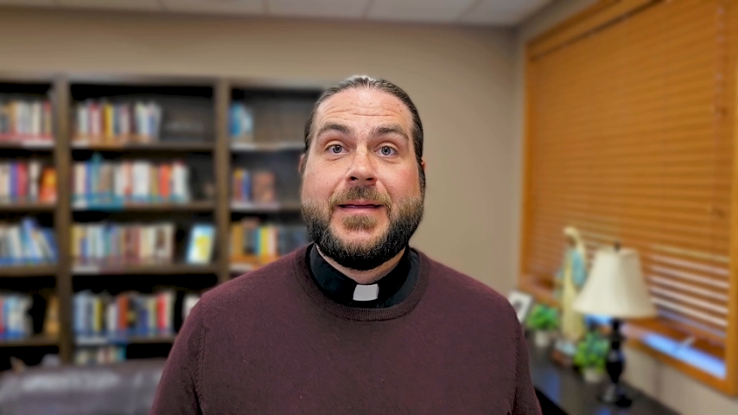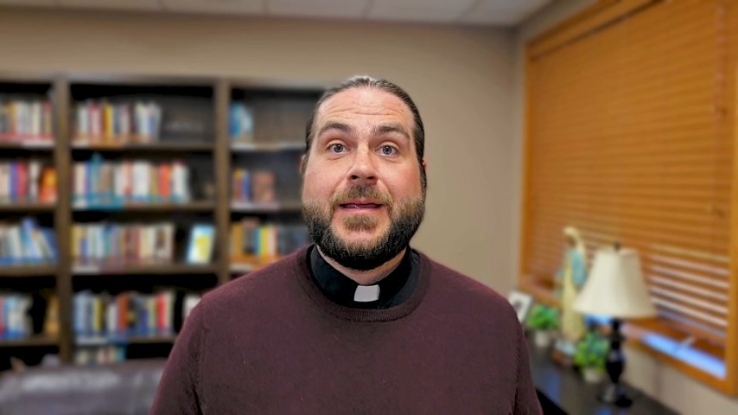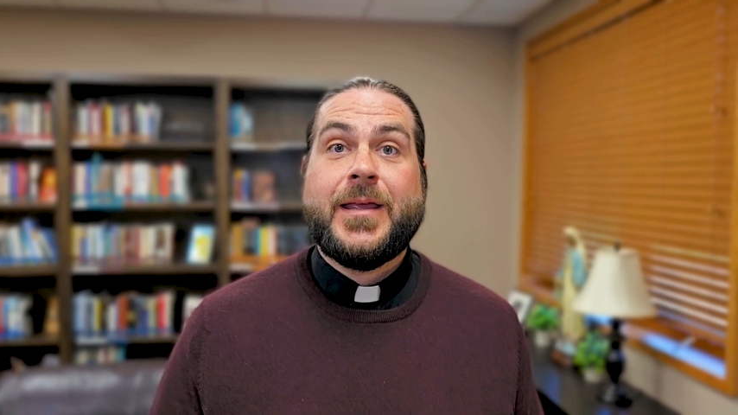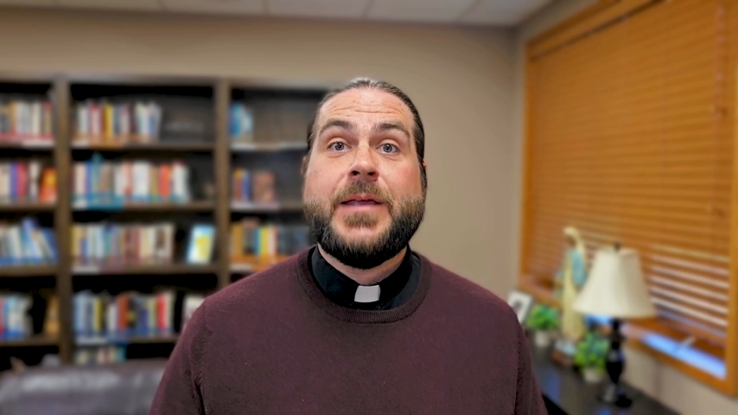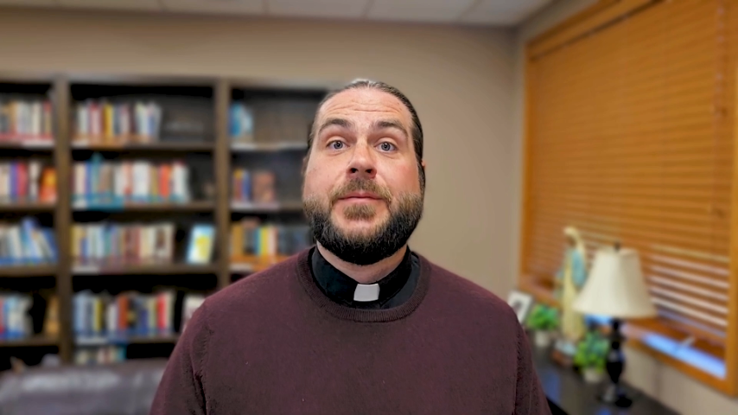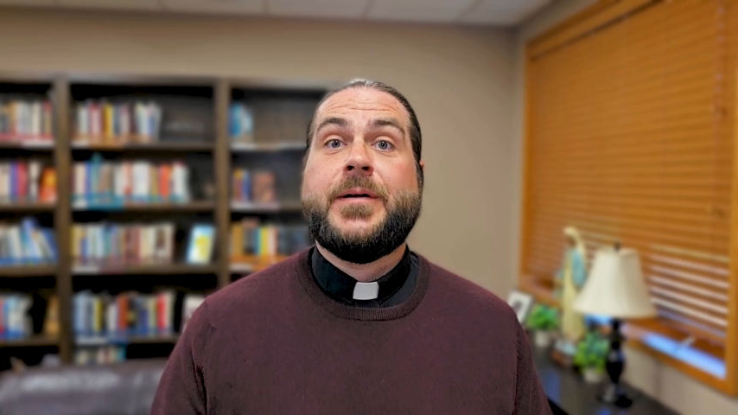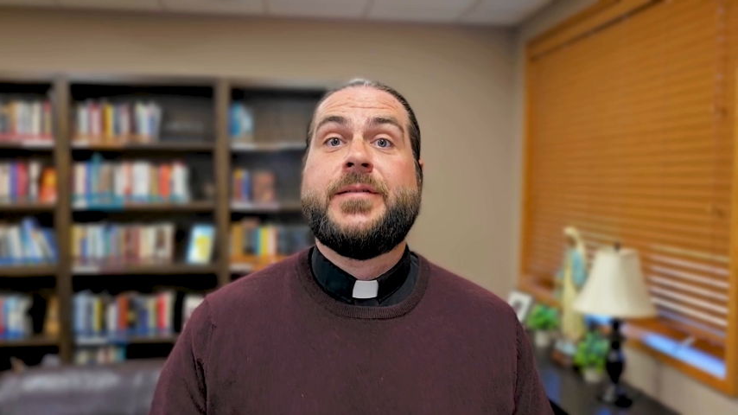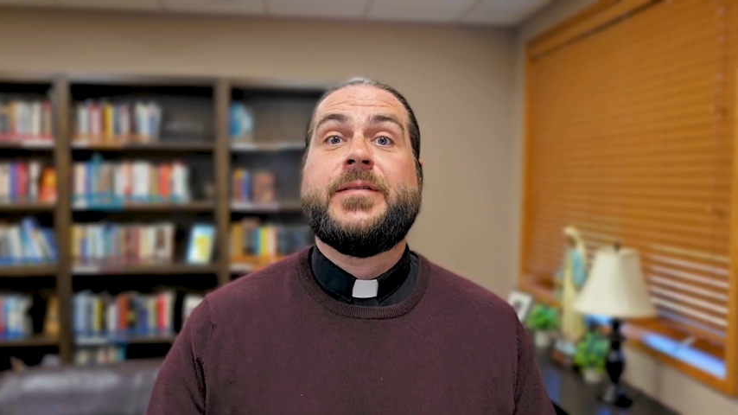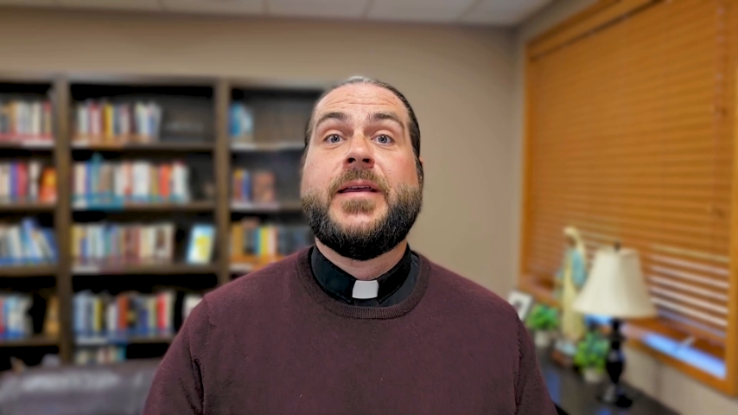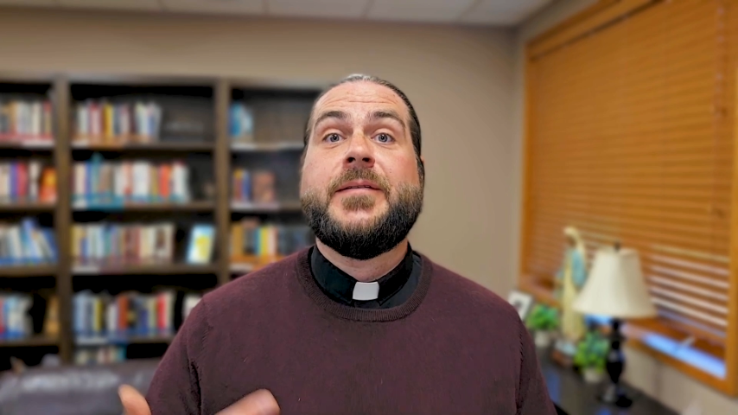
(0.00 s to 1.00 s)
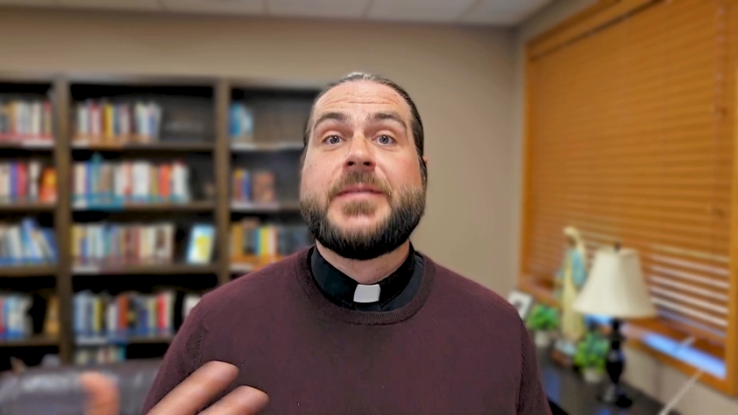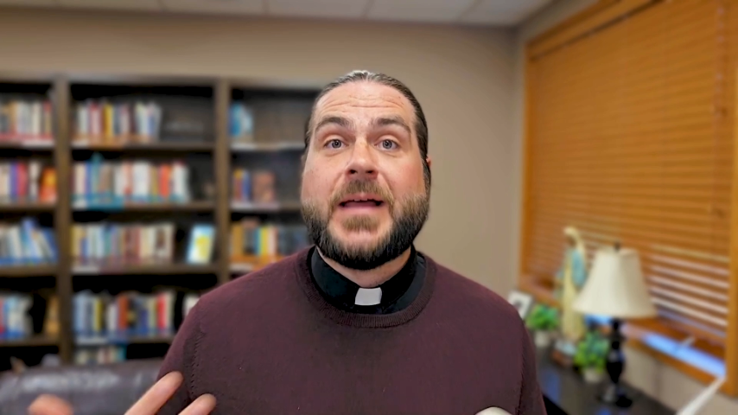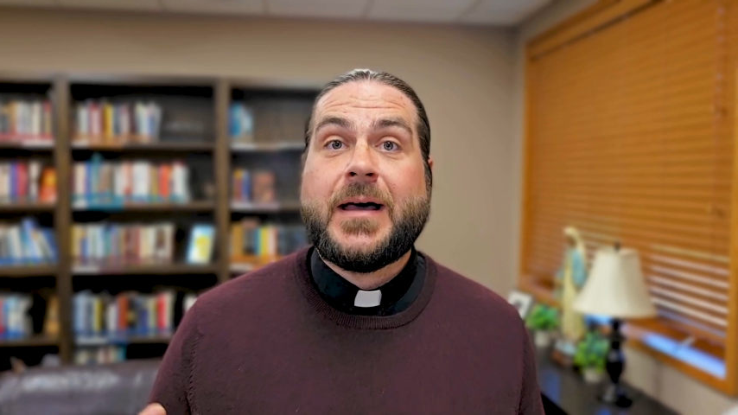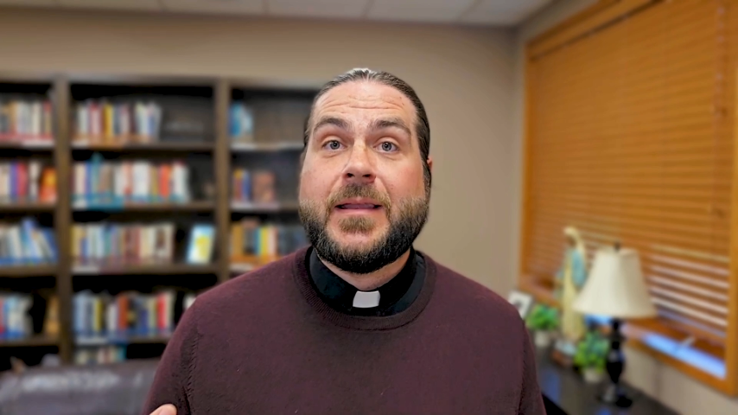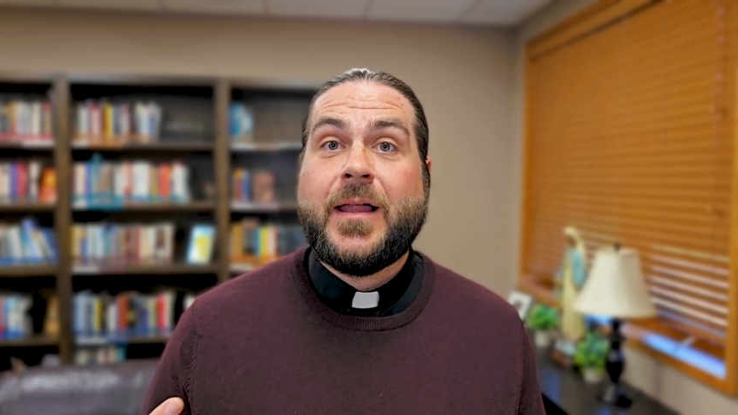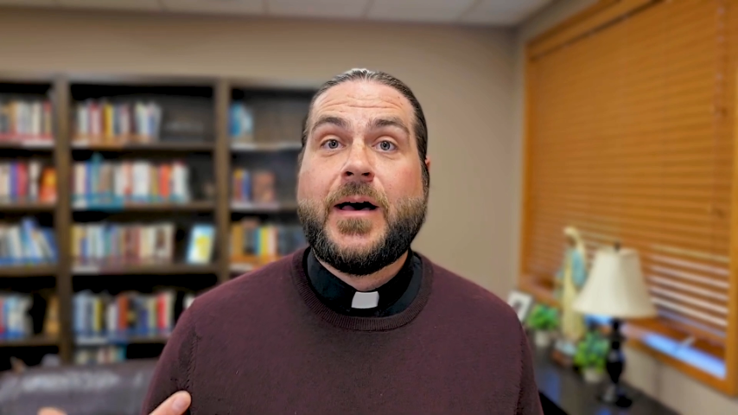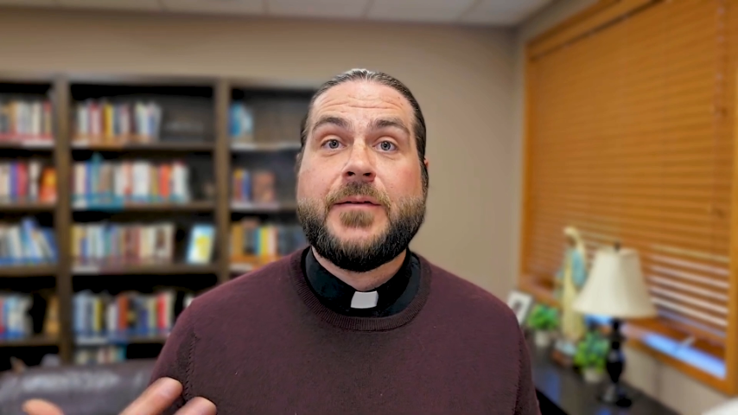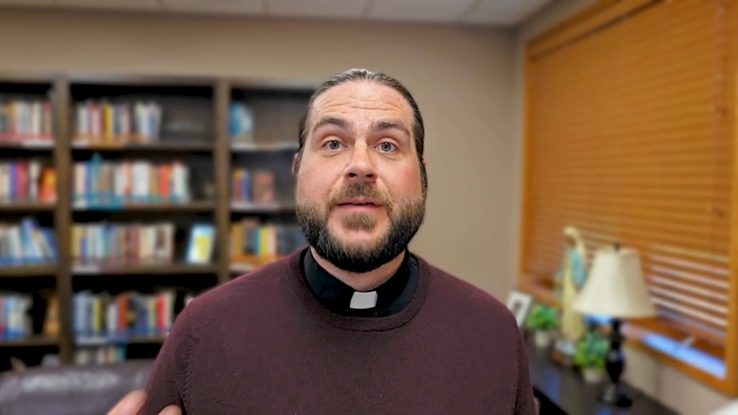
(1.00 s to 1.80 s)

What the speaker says: He receives that love,